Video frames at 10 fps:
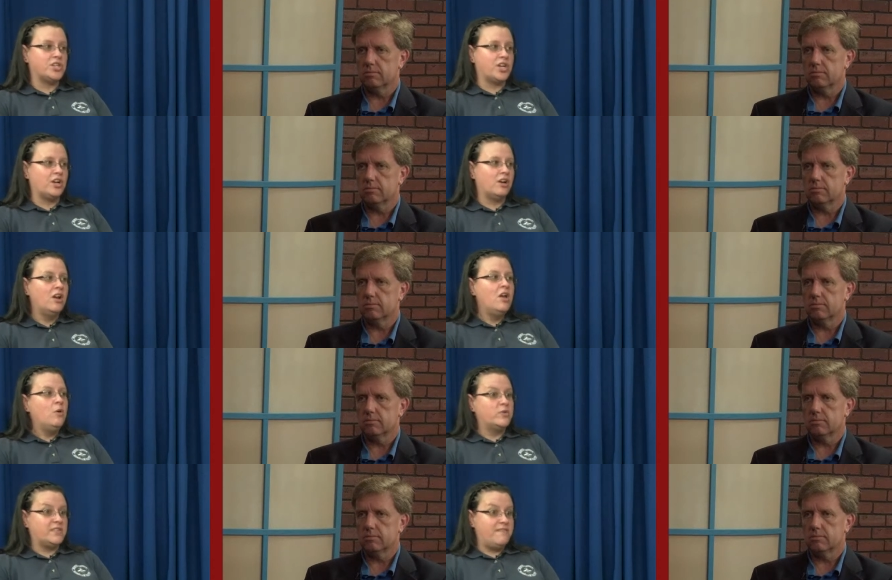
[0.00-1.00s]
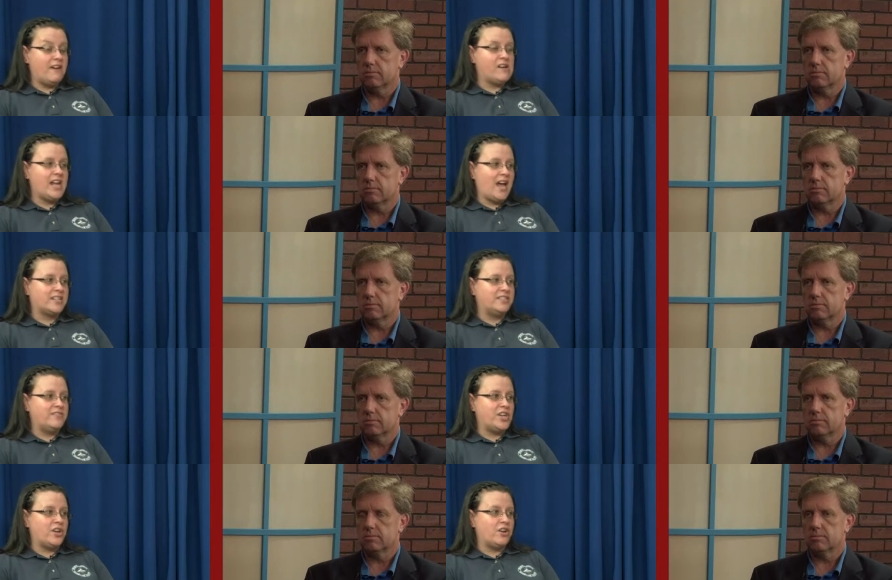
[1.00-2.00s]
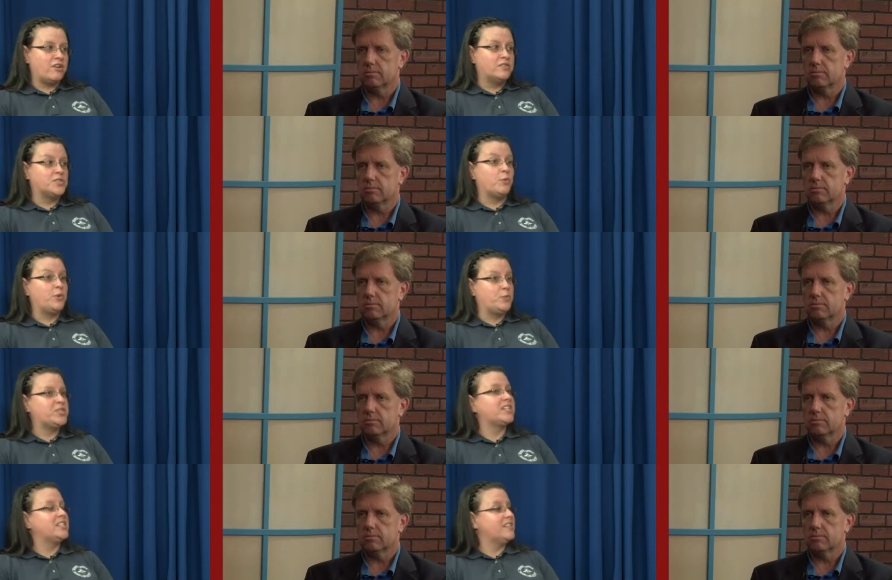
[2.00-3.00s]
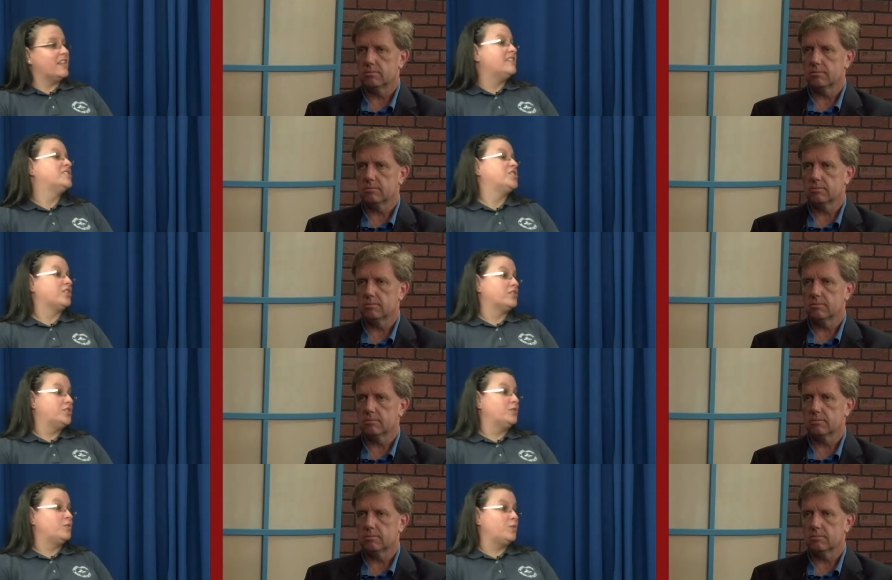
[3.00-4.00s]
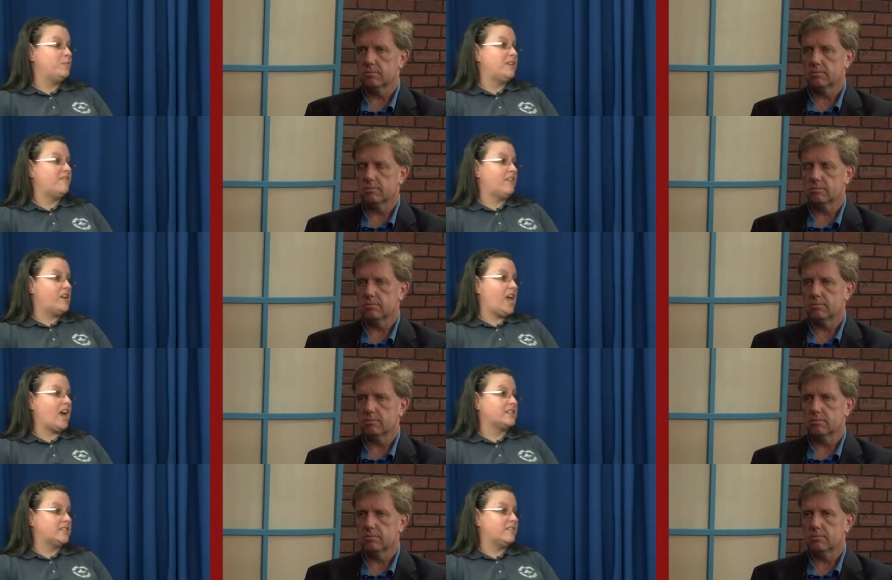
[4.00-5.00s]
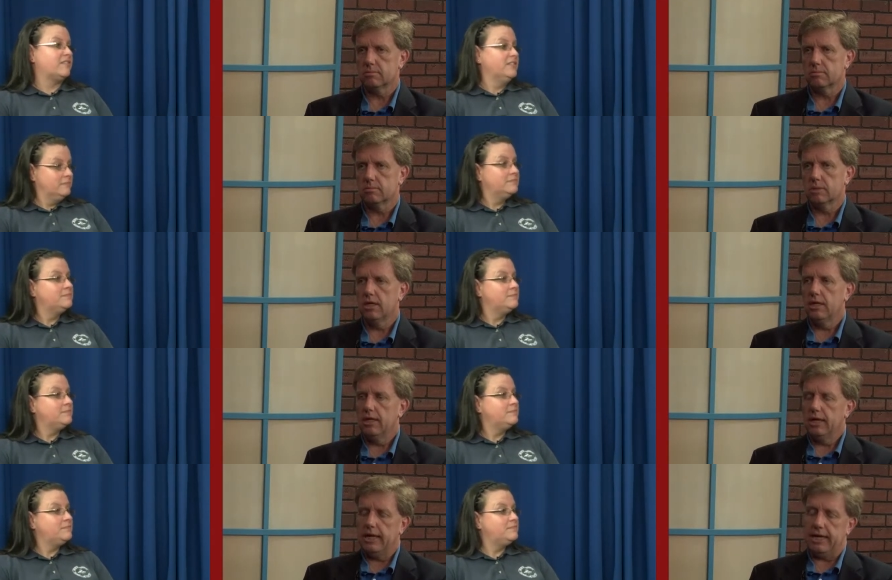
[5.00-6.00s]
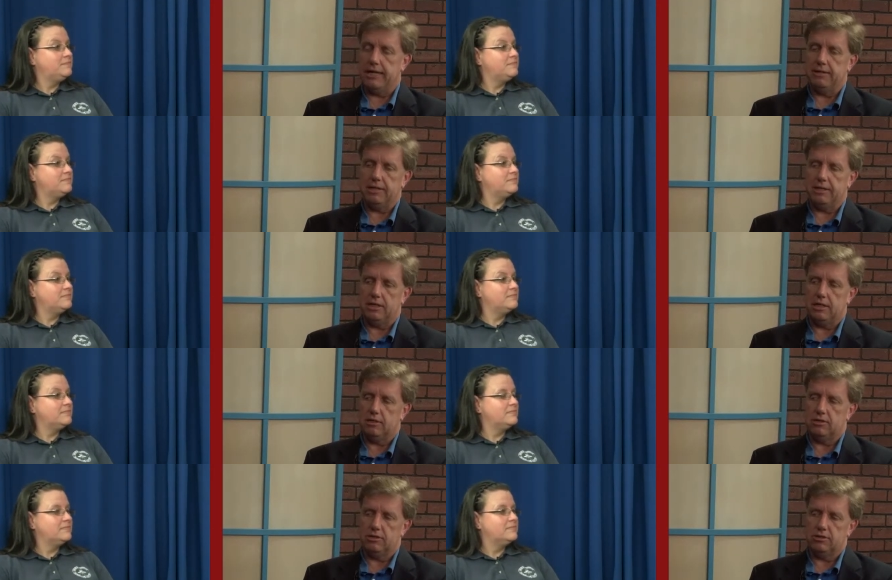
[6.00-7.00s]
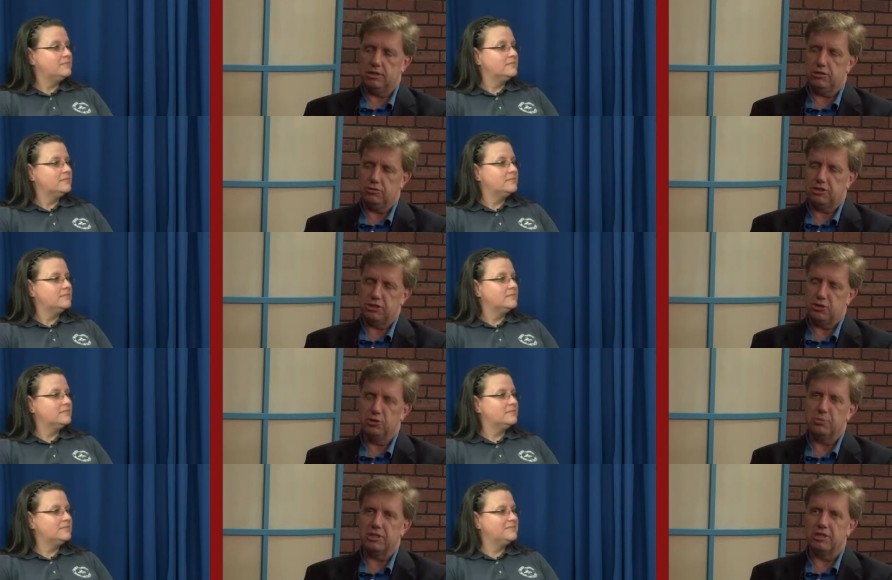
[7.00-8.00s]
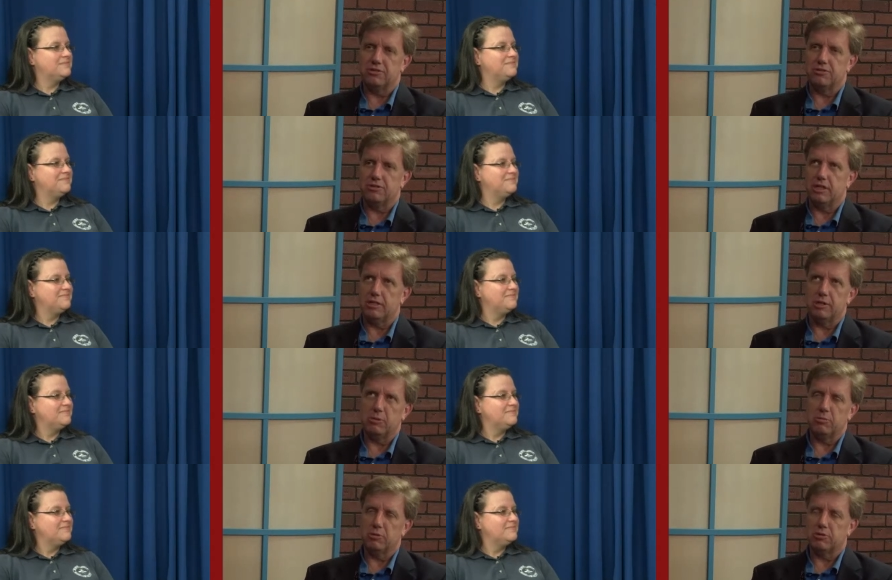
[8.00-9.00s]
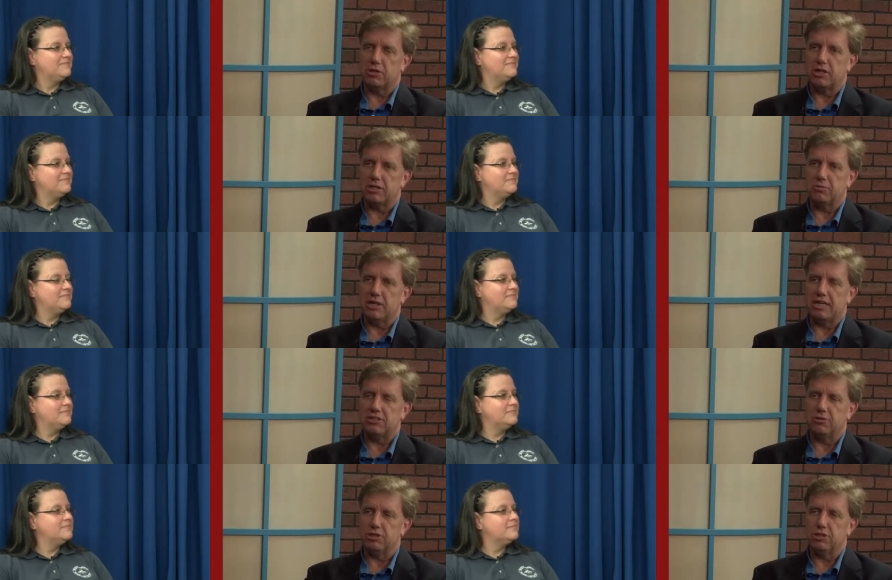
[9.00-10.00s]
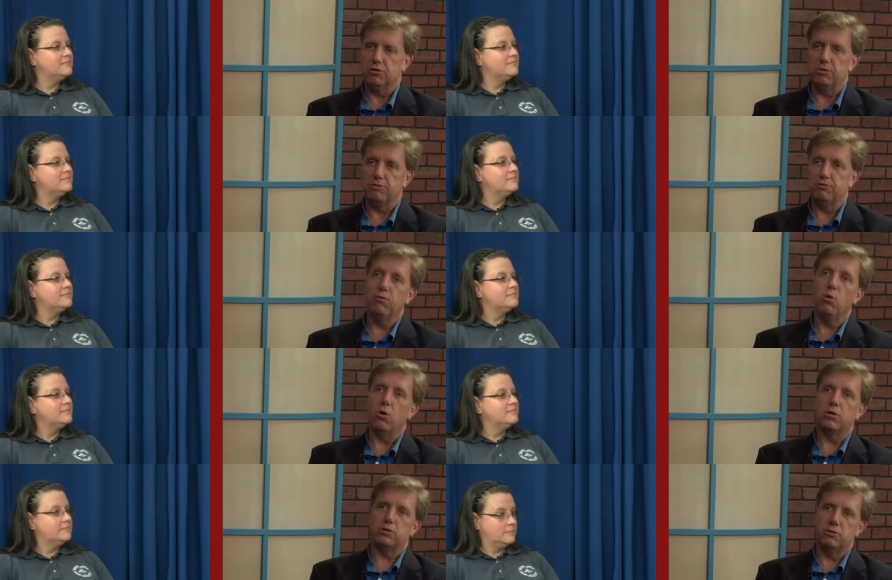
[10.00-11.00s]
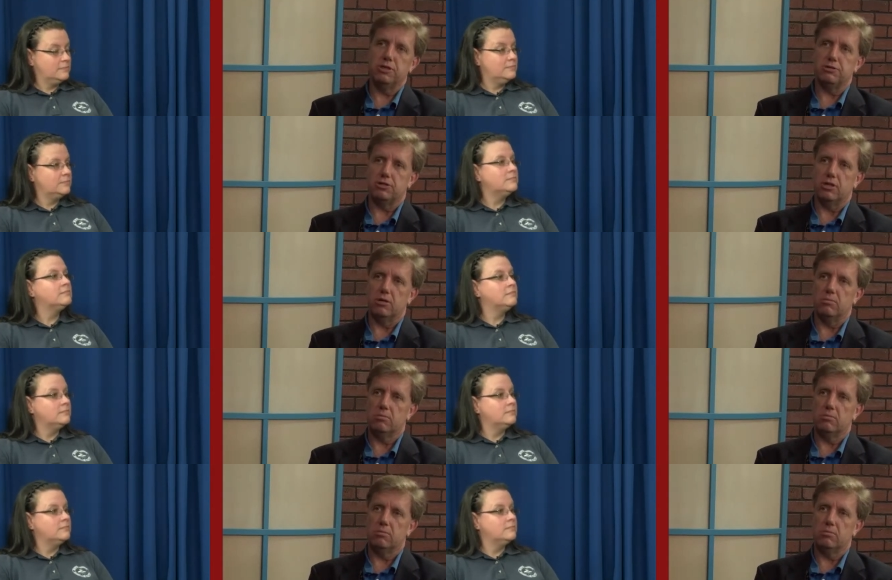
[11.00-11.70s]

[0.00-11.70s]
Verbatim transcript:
Speaker 1: year was a very active year, so we predicted that this year too would be very active.
Speaker 2: And it, it's interesting too because I, remember talking to you last year, the year before, two years ago,